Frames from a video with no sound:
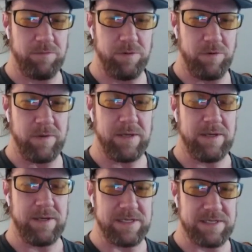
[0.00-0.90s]
through
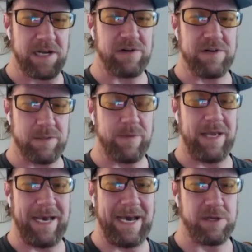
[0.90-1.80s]
is not going to
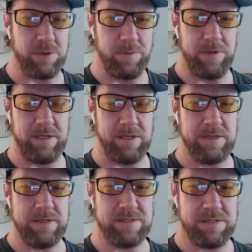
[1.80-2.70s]
be adequate
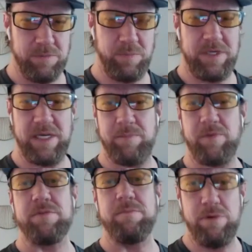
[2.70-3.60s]
to be
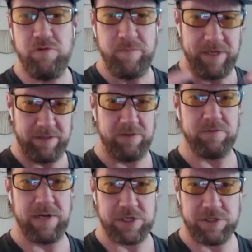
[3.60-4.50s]
able to move me in the
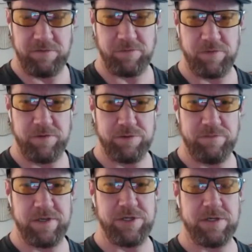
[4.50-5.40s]
direction of a
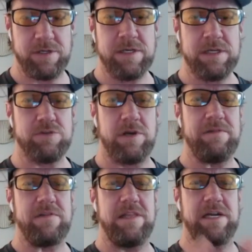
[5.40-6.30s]
future vision. So I
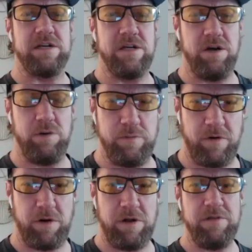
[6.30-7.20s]
have to let go
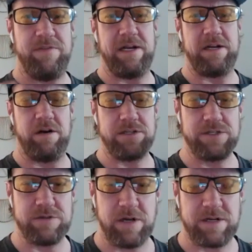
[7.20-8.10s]
of all of that
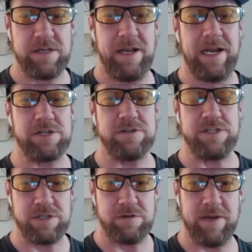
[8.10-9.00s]
construct and actually
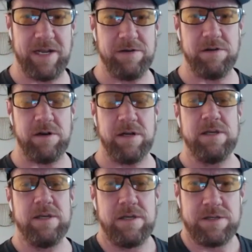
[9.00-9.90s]
surrender